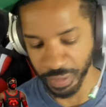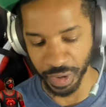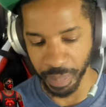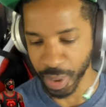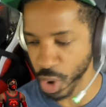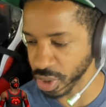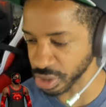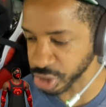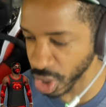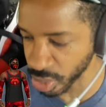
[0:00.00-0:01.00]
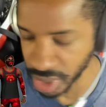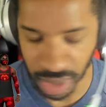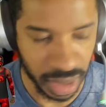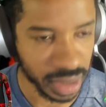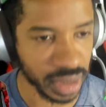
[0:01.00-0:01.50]
a Pro
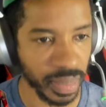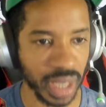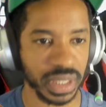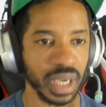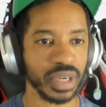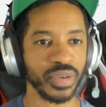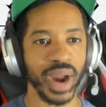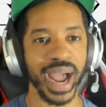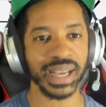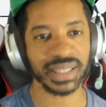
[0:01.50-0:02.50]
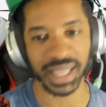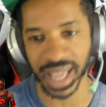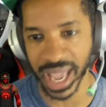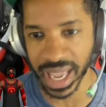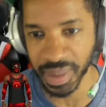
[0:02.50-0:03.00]
Controller, Monster Hunter Rise, the
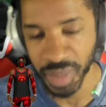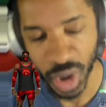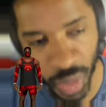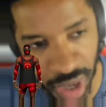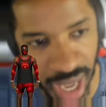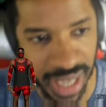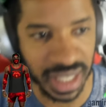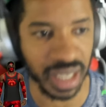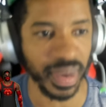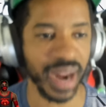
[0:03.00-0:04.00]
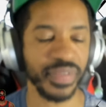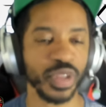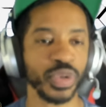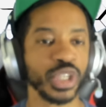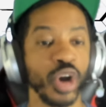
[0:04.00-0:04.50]
game? What do you guys think about
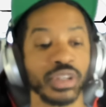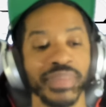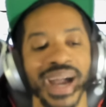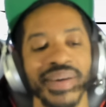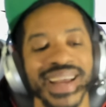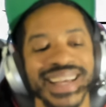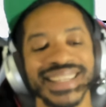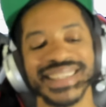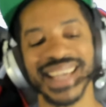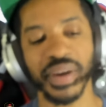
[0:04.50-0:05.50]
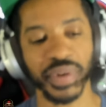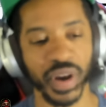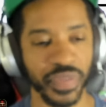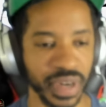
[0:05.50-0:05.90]
everything we talked about? Sound off in the